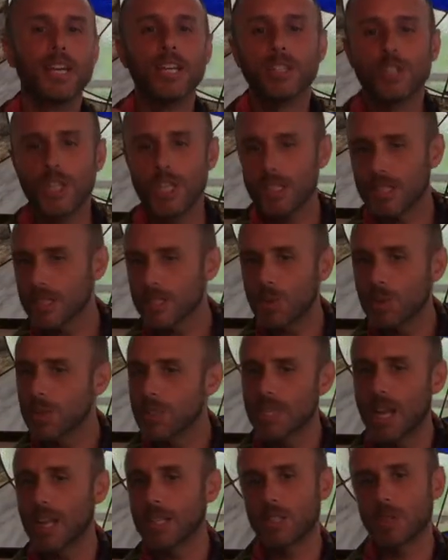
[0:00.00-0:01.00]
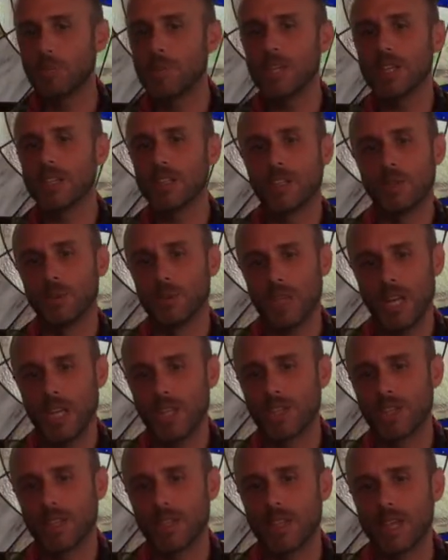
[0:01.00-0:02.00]
Jesus was not speaking to a
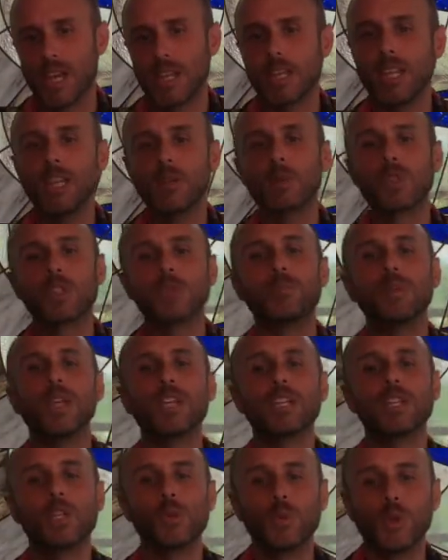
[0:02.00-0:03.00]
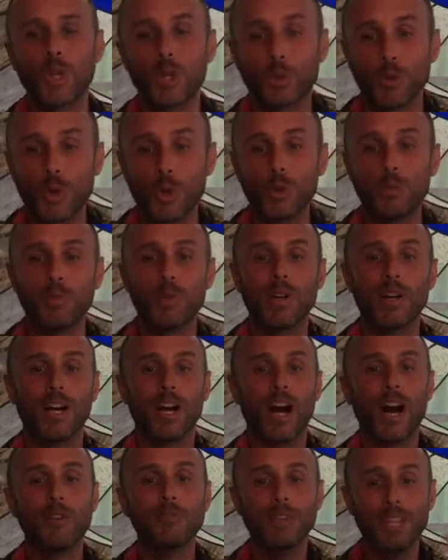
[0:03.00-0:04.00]
nation then. He was speaking to a group
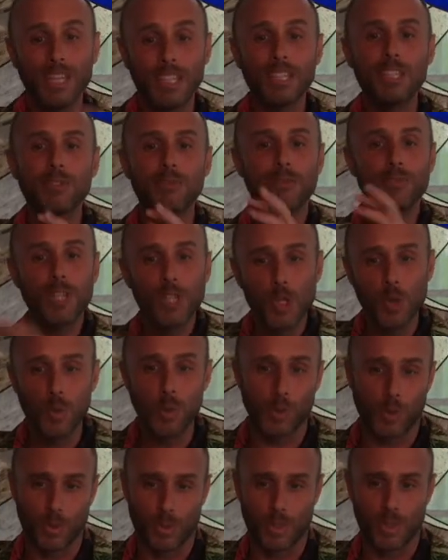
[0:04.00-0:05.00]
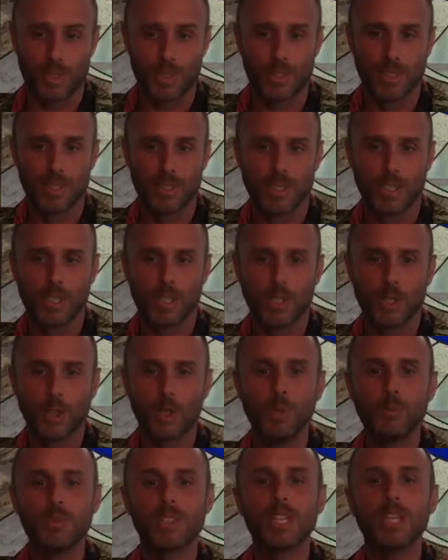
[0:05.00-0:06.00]
of individuals
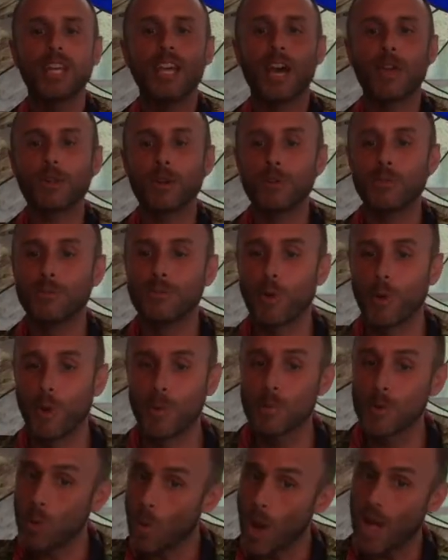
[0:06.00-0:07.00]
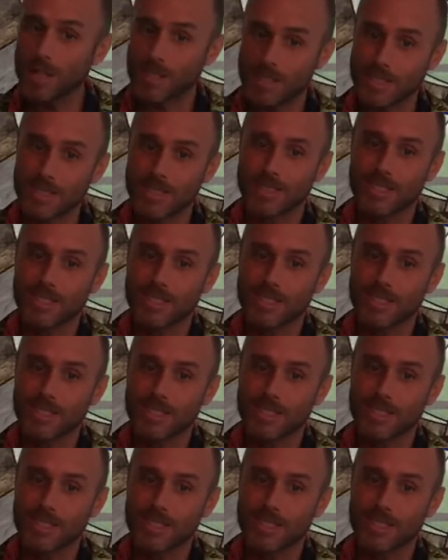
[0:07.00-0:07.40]
whom together formed what?